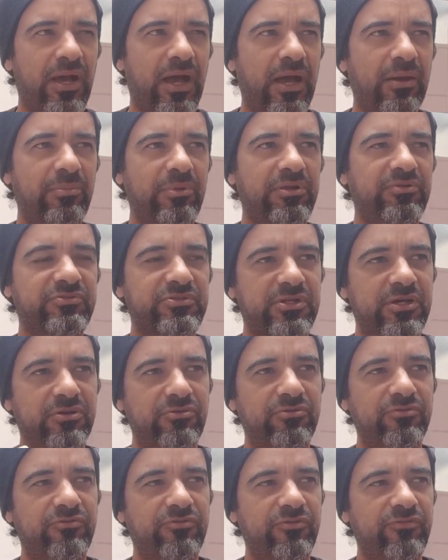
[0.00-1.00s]
I believe it's
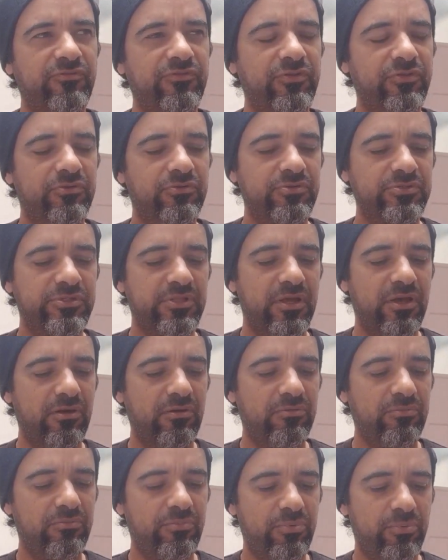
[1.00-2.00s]
150 euros
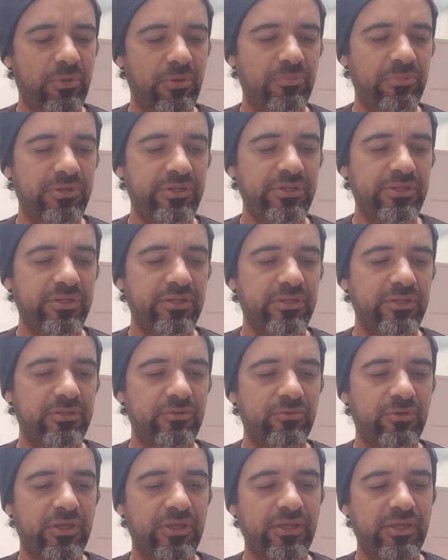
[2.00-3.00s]
now. Probably
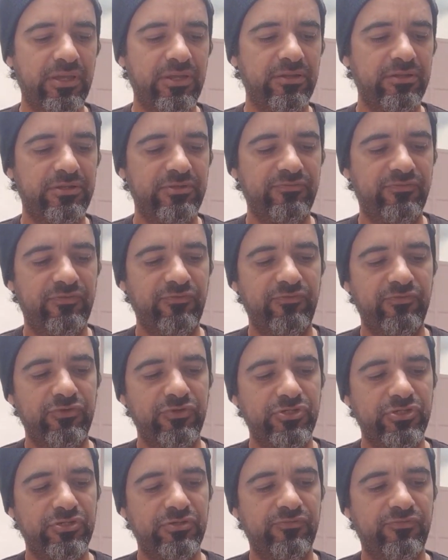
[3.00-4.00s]
you can get a different
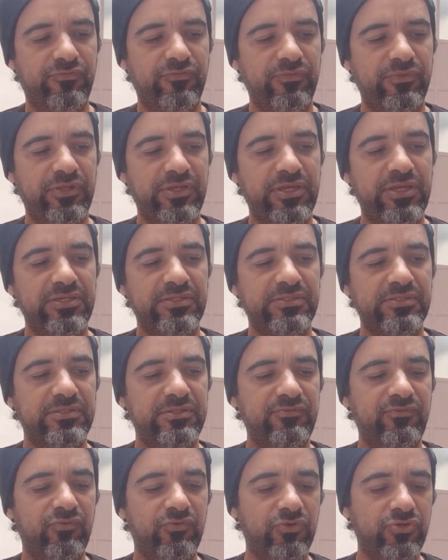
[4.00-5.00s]
version, for the
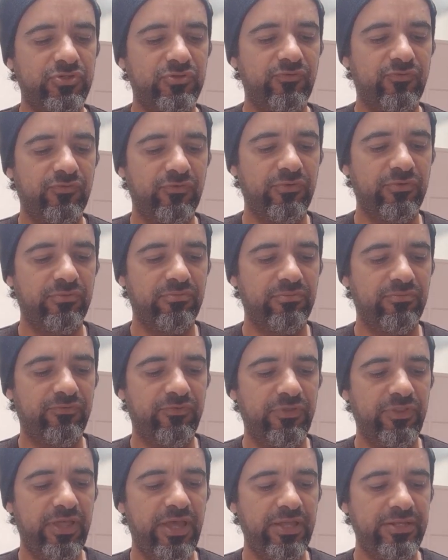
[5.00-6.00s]
SE version
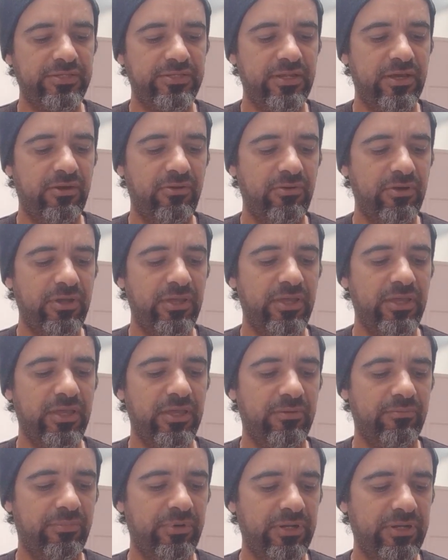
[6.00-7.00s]
for that now,
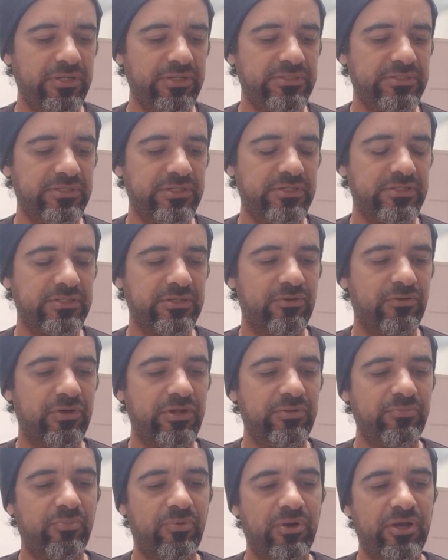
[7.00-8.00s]
but it's a
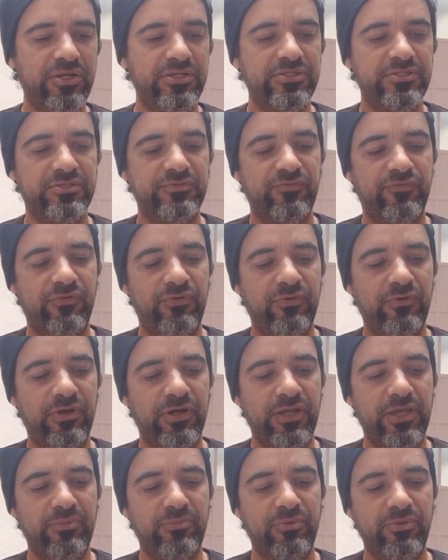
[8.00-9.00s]
great price for a
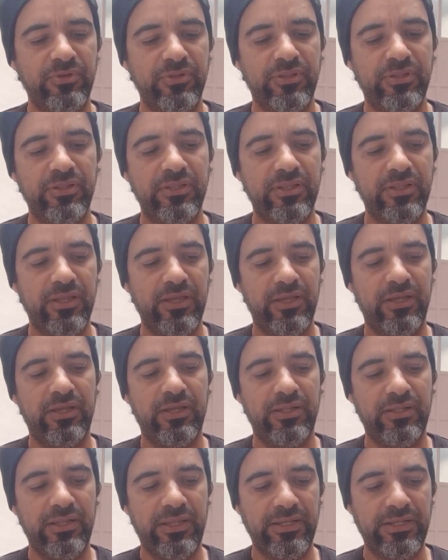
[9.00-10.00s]
camera
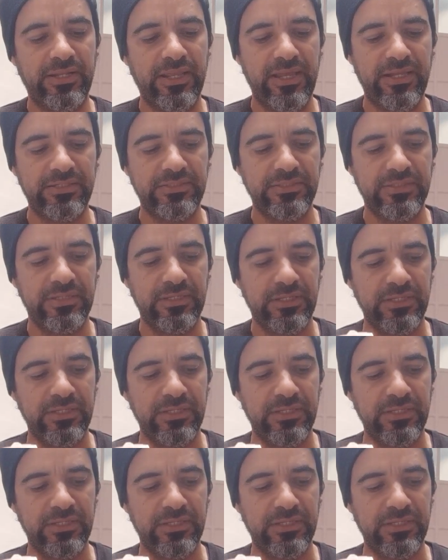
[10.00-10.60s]
like that,